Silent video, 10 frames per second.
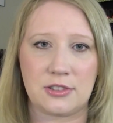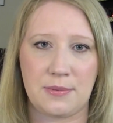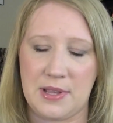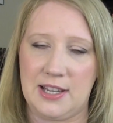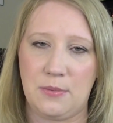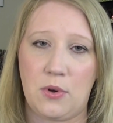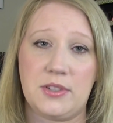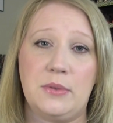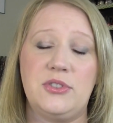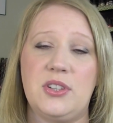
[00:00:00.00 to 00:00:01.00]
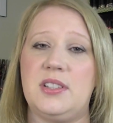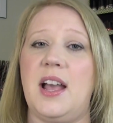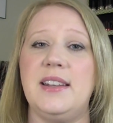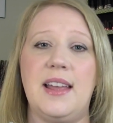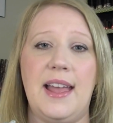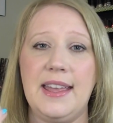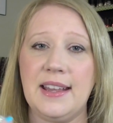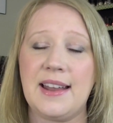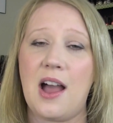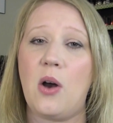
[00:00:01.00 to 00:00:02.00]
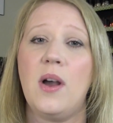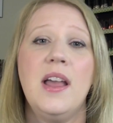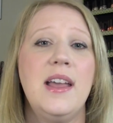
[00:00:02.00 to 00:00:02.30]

to me anymore. So it's just kind of hanging out.